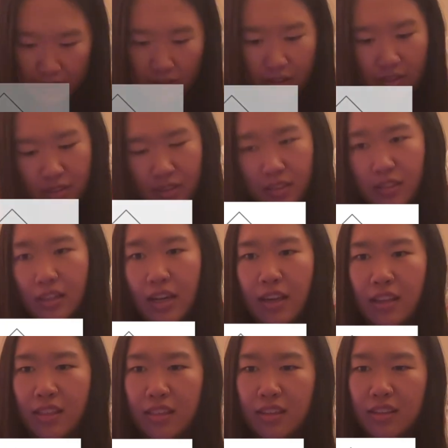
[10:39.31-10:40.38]
This, I
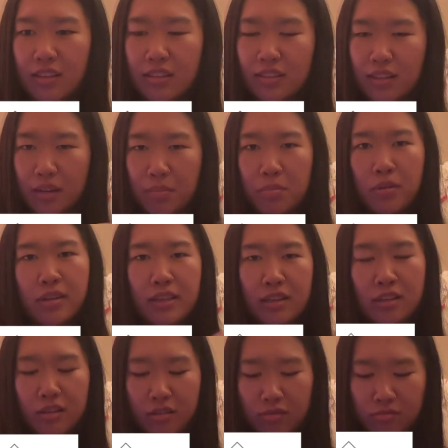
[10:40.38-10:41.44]
think, is a
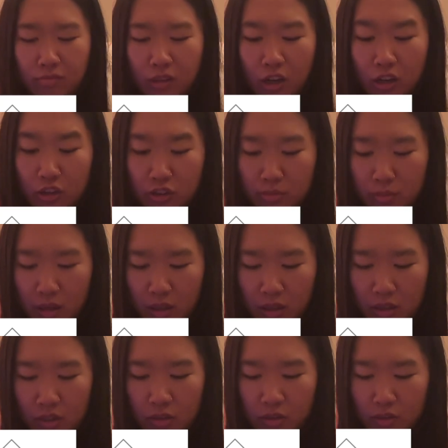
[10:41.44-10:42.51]
pretty large
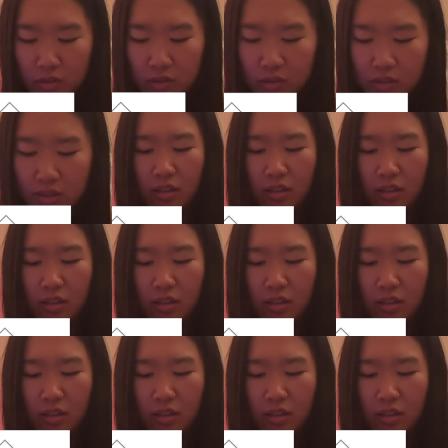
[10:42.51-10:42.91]
molecule.